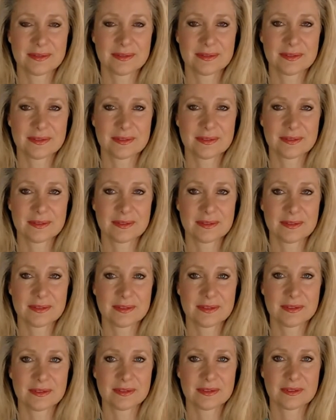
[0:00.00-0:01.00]
tell me about your
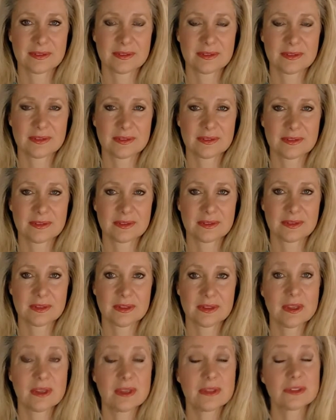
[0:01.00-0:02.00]
company.
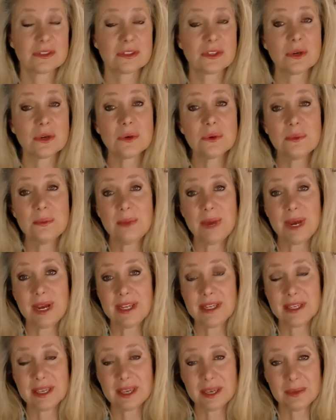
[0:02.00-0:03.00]
So my
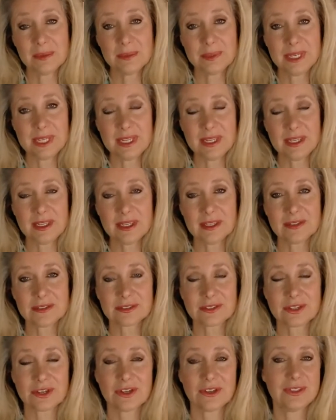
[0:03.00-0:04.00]
company
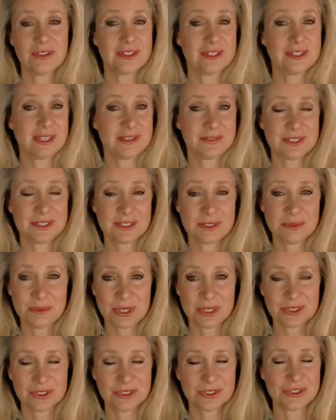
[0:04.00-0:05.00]
is called the Davidson
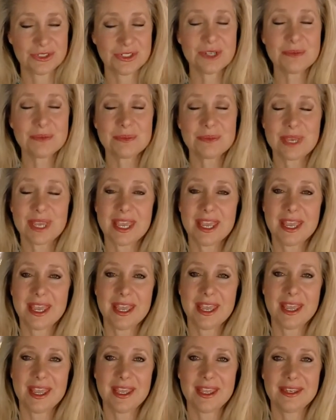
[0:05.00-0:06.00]
Partnership,
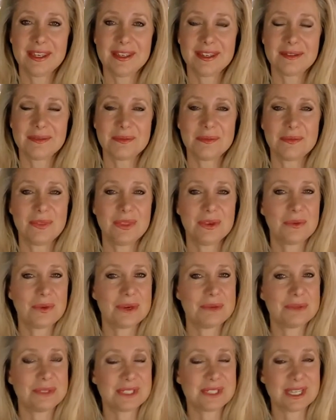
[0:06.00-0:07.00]
and the
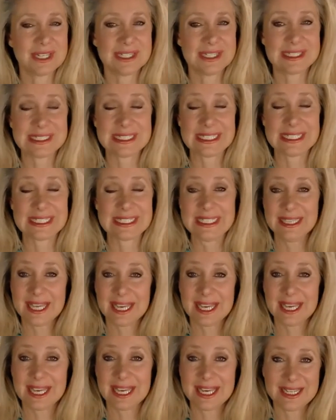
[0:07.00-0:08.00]
website is
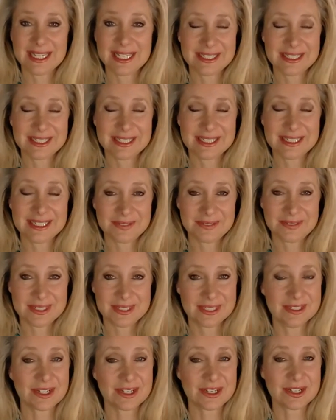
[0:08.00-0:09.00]

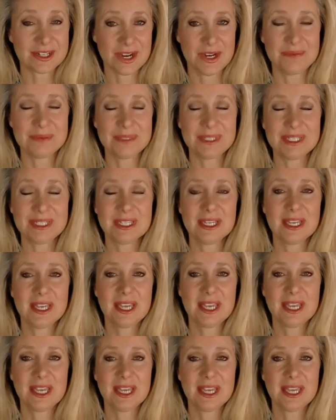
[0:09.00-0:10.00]
elidavidson.com.
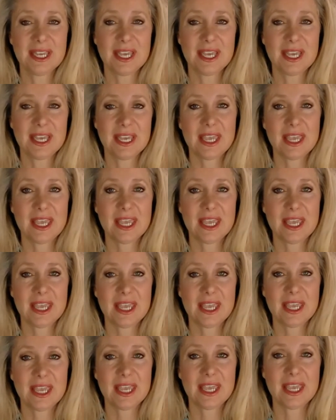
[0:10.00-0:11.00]
And
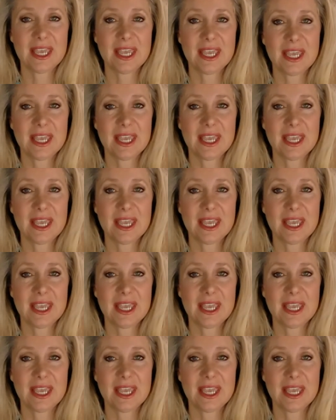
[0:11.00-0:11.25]
so